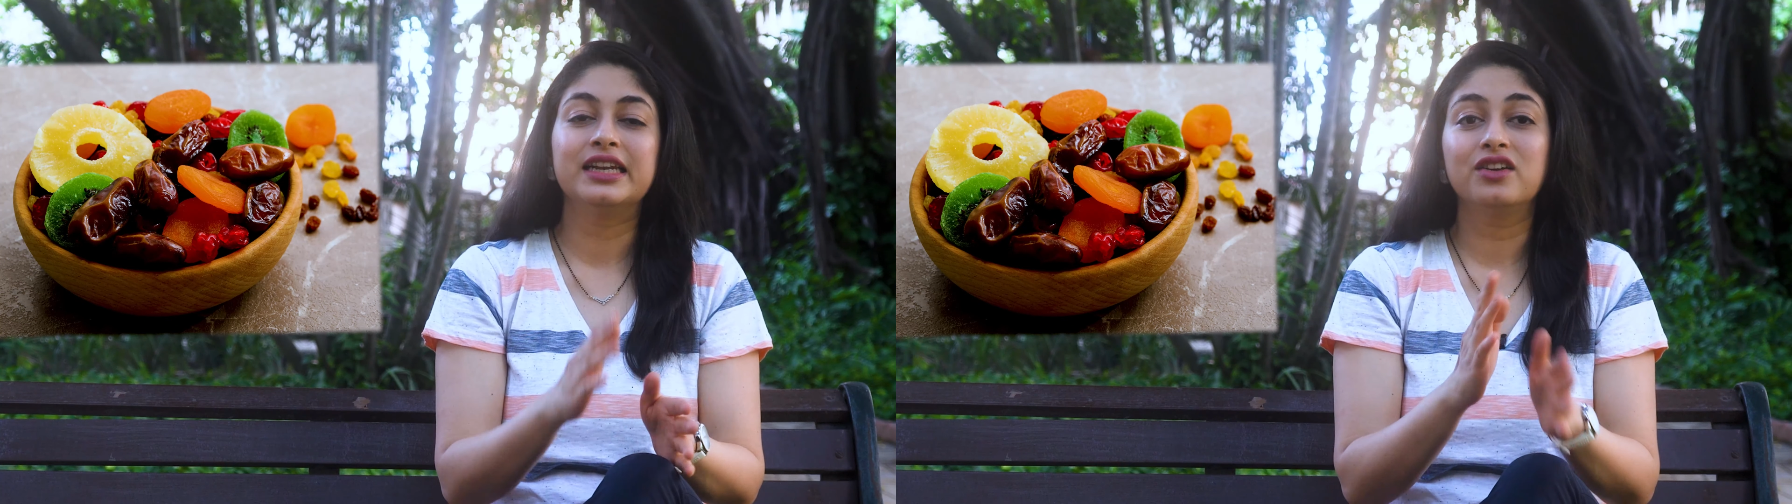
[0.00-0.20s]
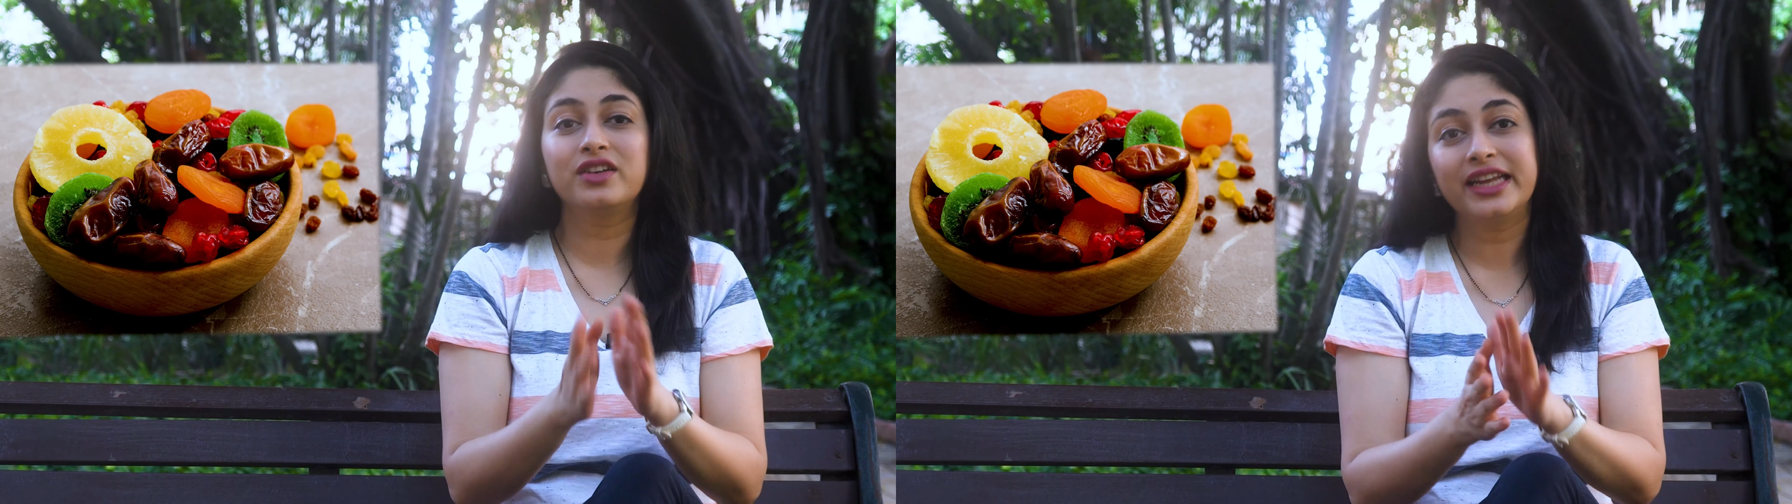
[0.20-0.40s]

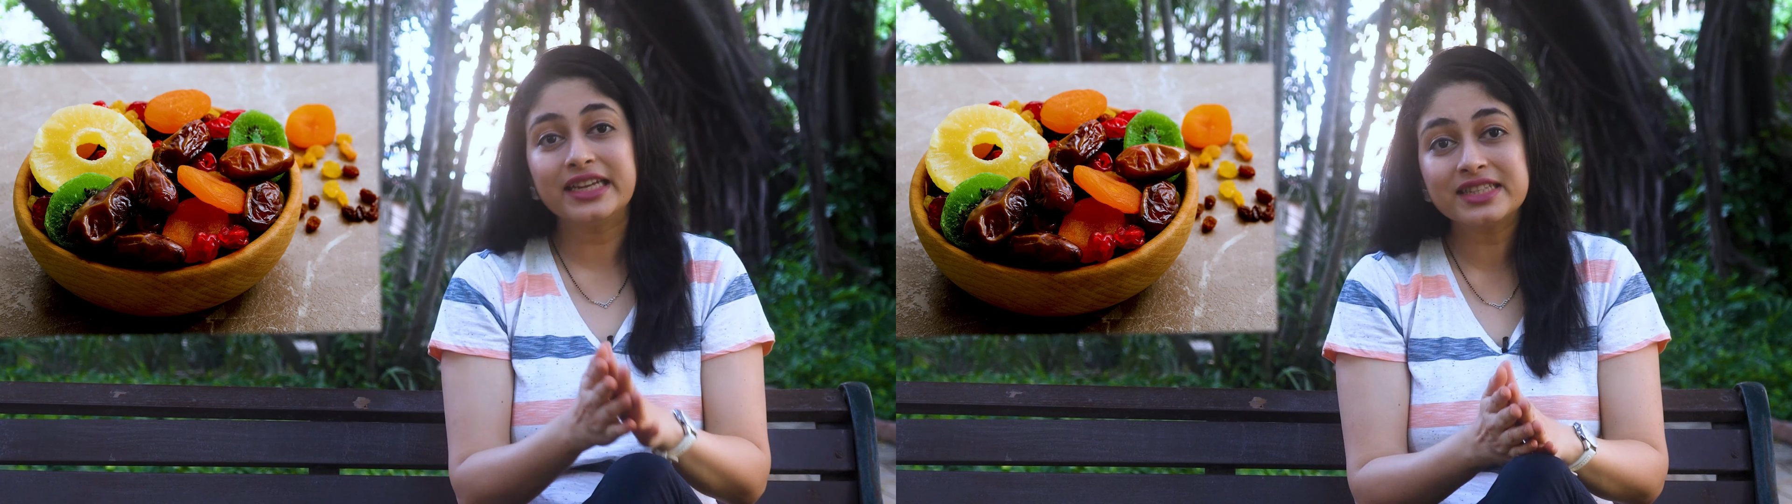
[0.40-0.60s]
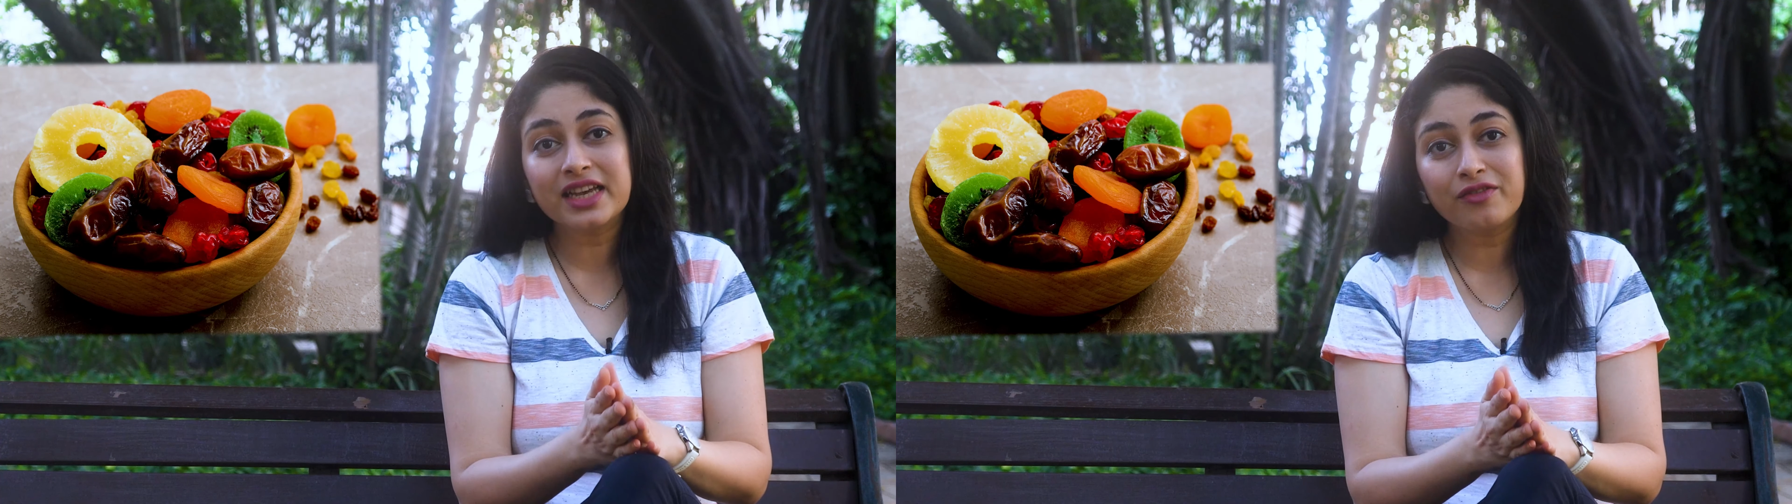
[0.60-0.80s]
Now
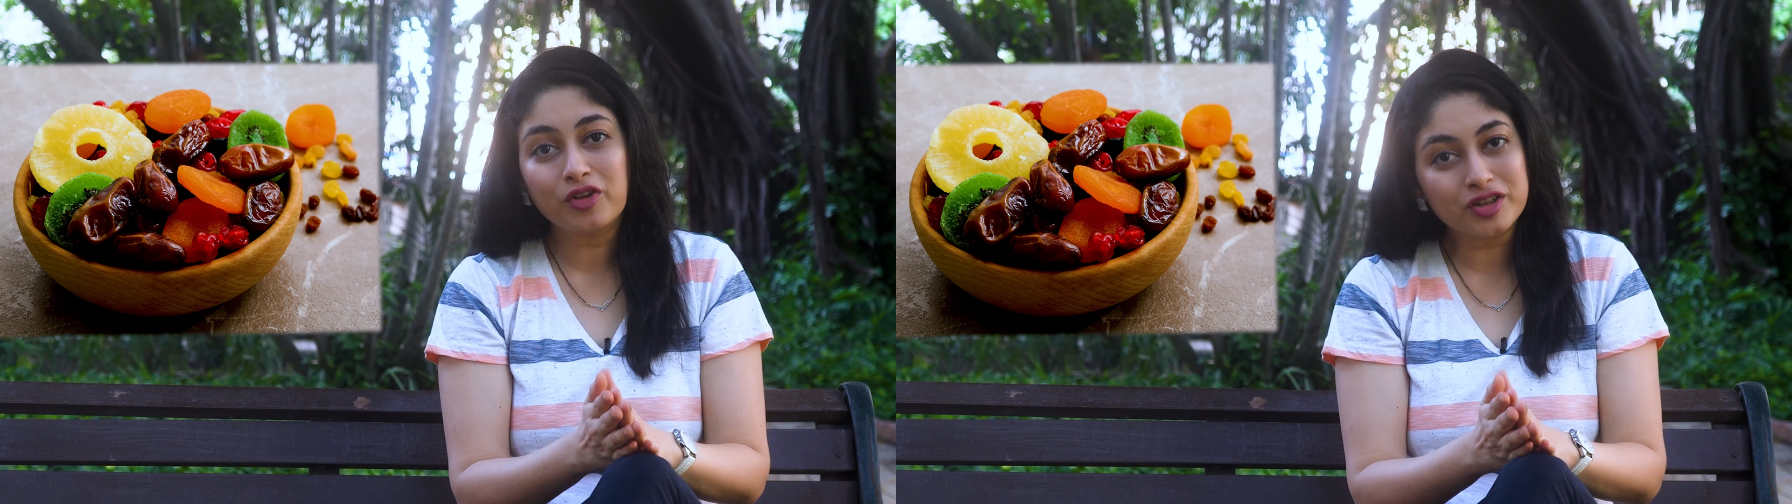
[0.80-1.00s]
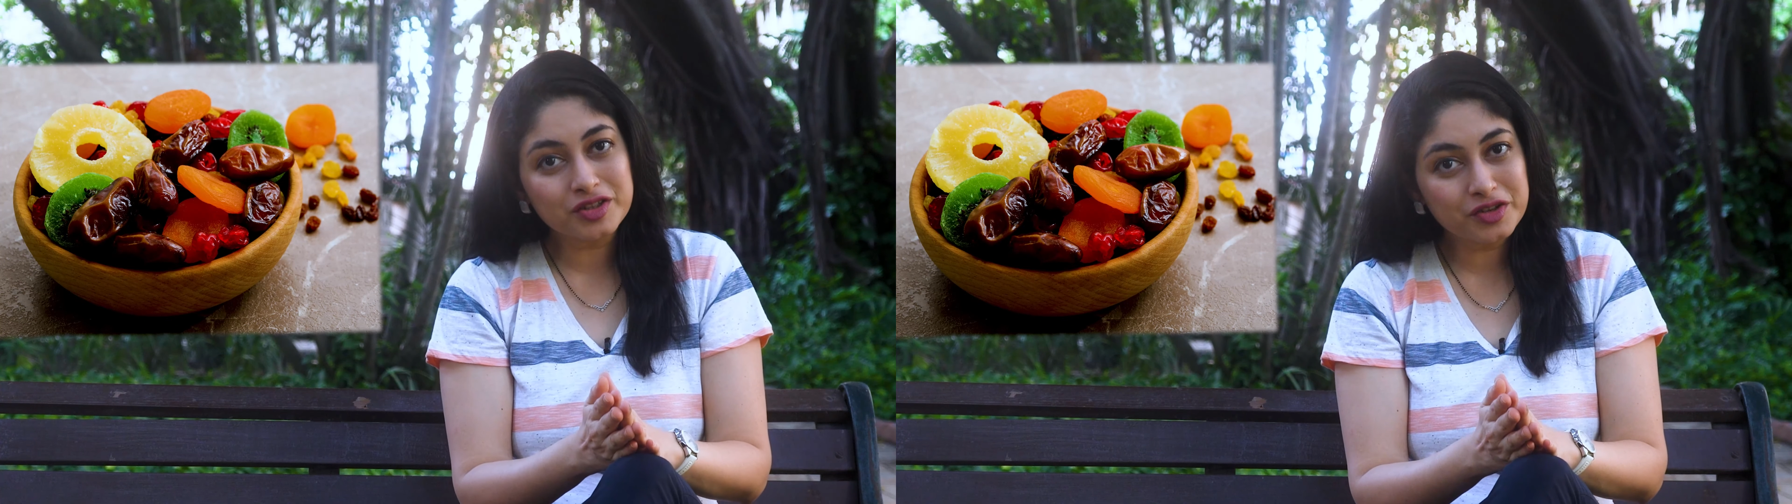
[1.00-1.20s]
dates have
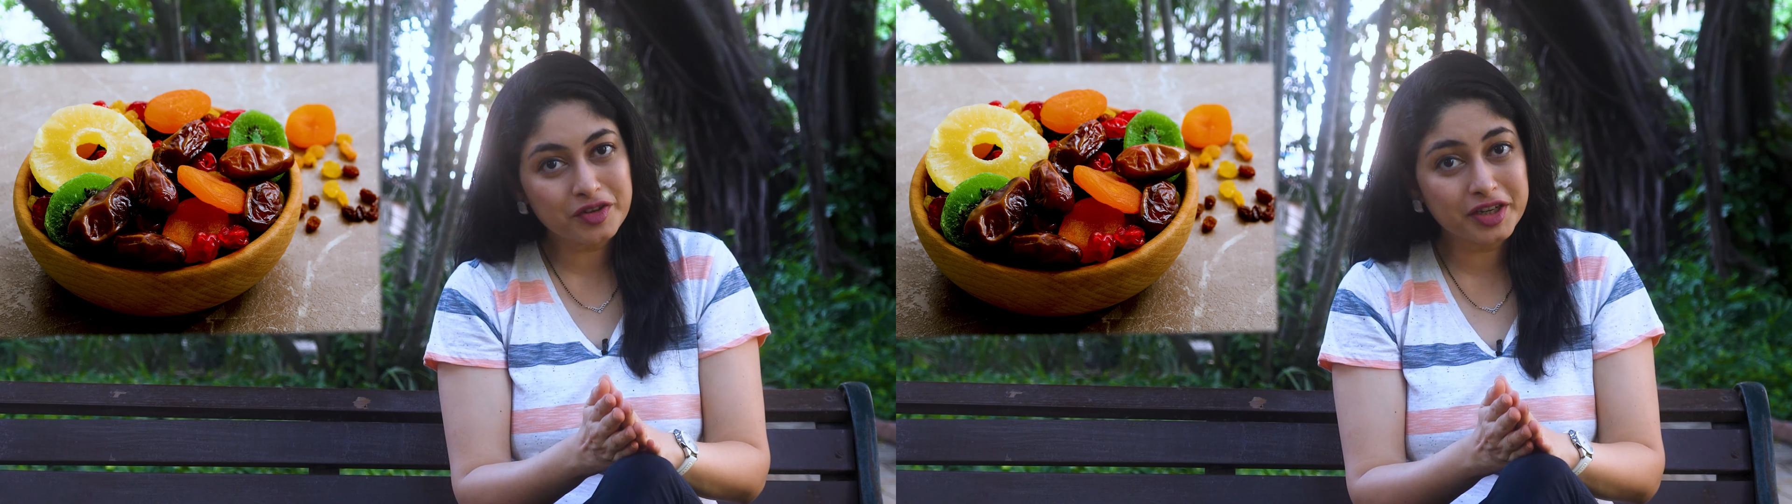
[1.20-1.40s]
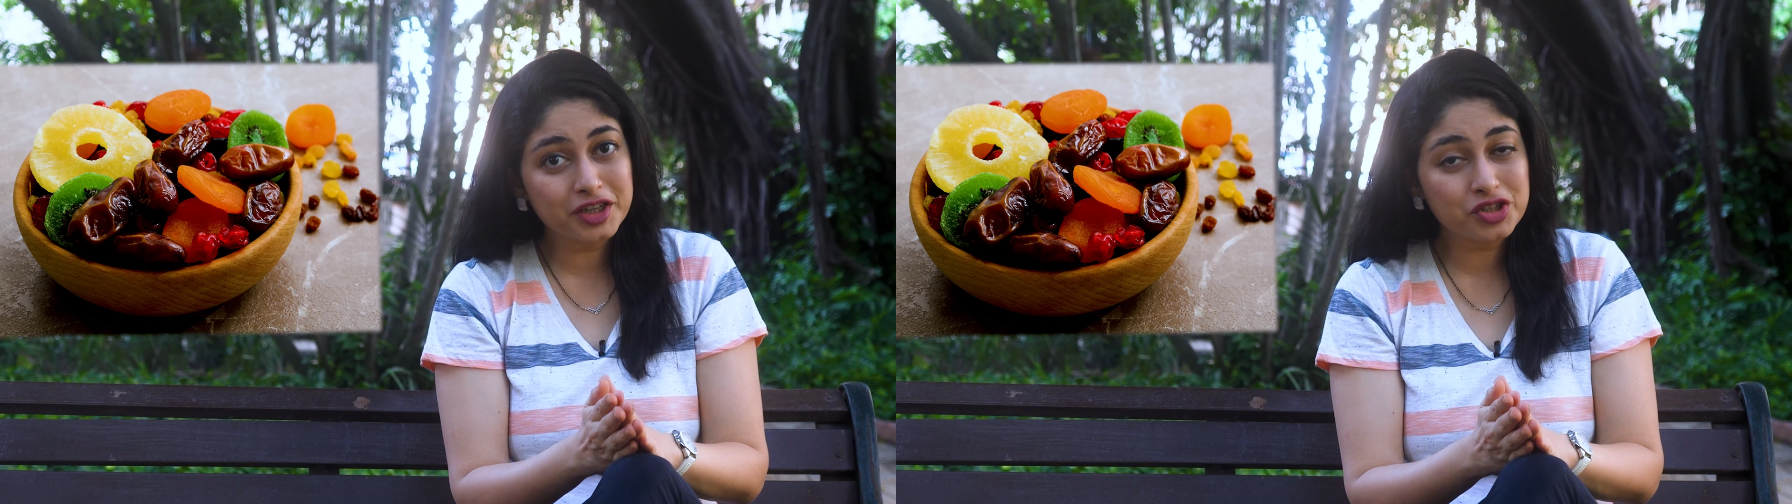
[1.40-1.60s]

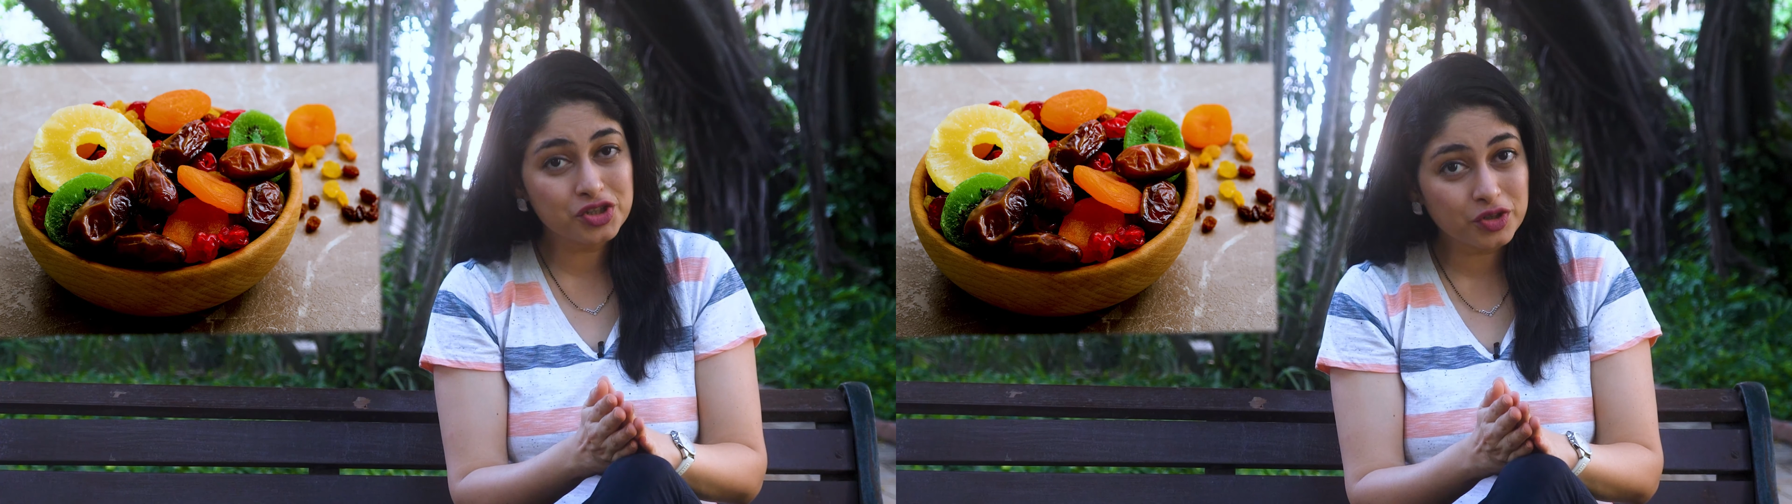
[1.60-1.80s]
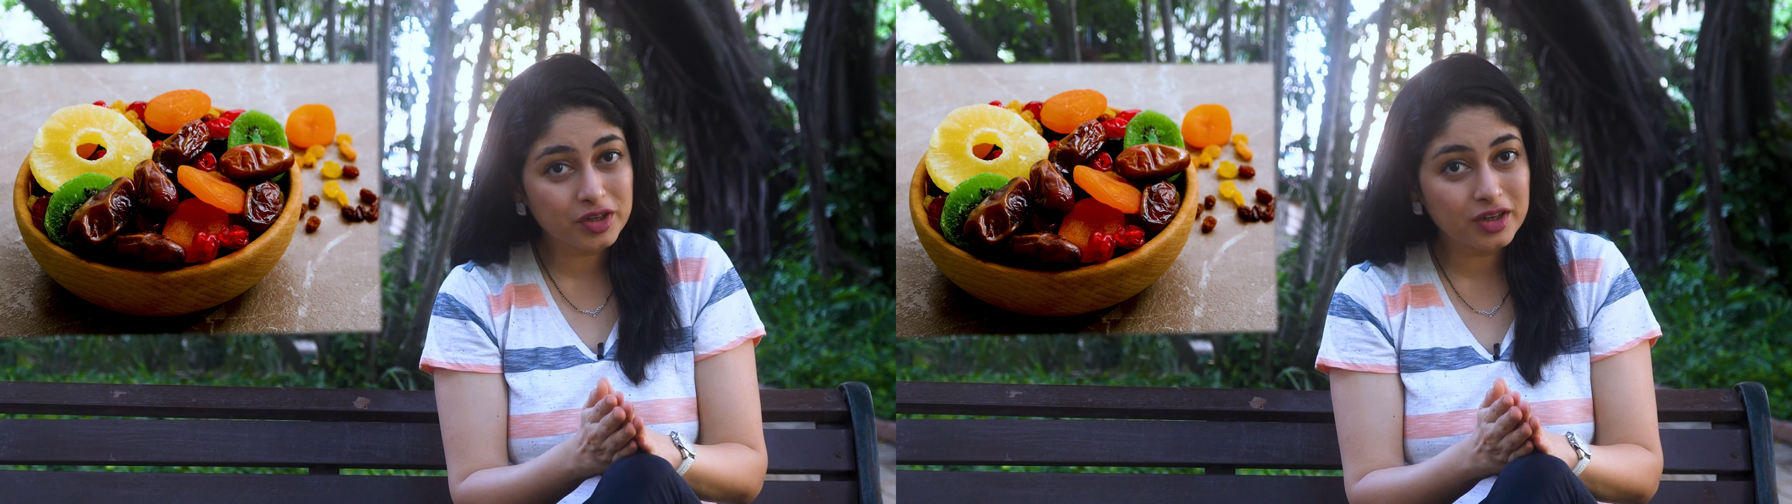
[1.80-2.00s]
concentrated
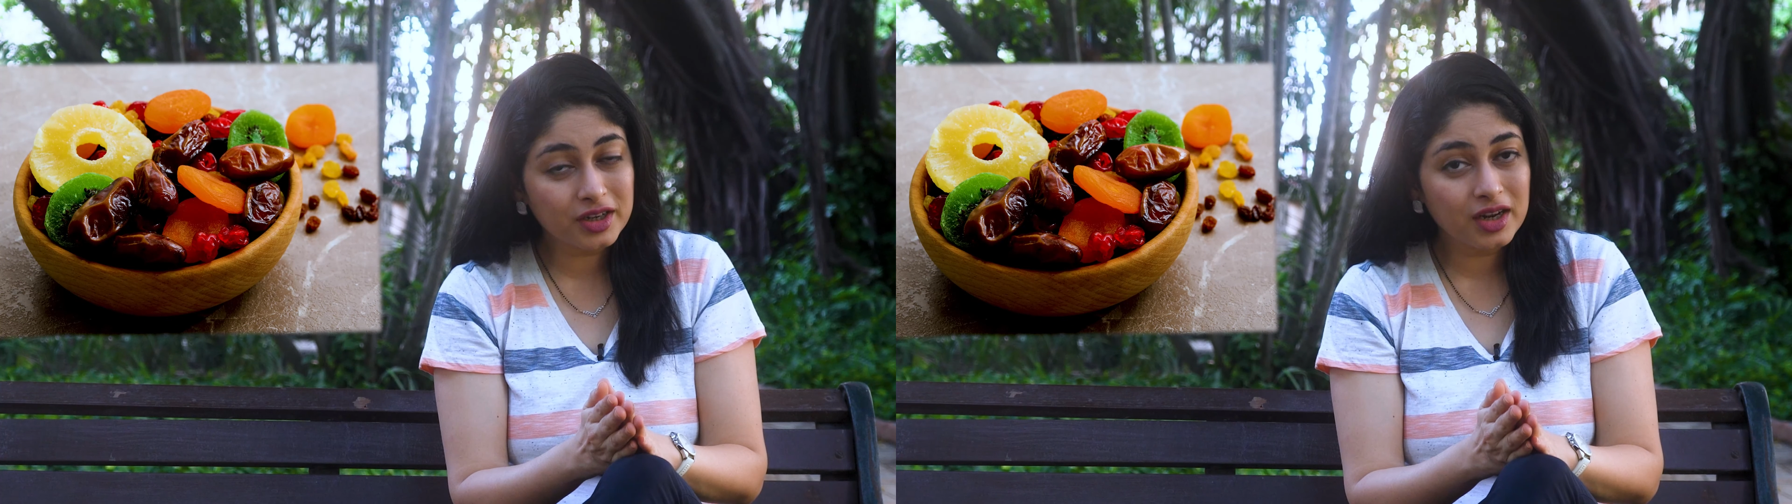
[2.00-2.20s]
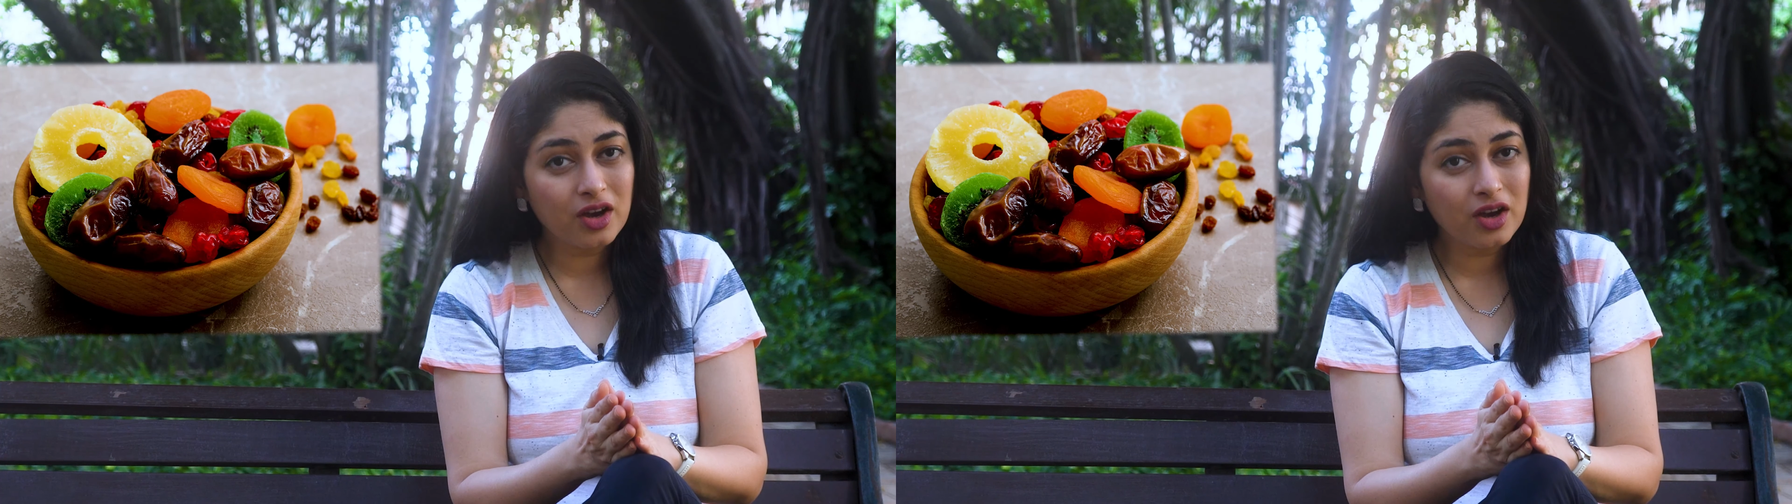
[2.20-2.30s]
sugar